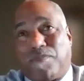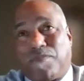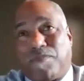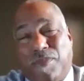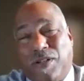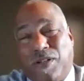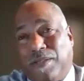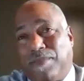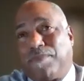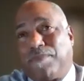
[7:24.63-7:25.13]

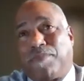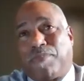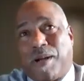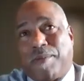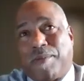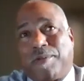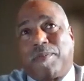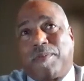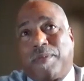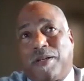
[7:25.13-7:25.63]
well,
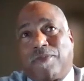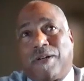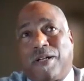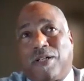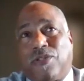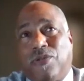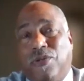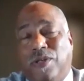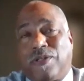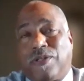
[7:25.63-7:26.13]
probably around
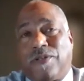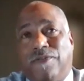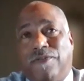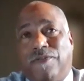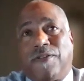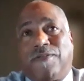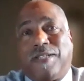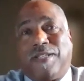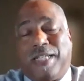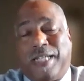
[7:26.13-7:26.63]

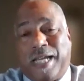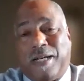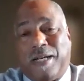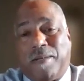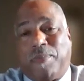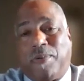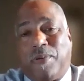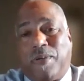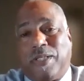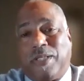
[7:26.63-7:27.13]
250 data
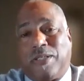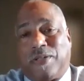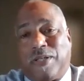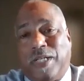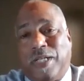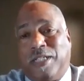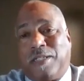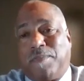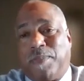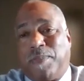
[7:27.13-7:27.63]
points on
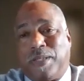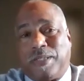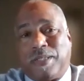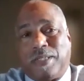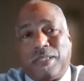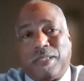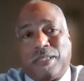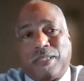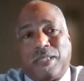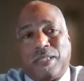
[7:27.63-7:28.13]
each
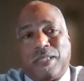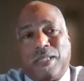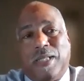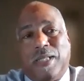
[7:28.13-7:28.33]
business.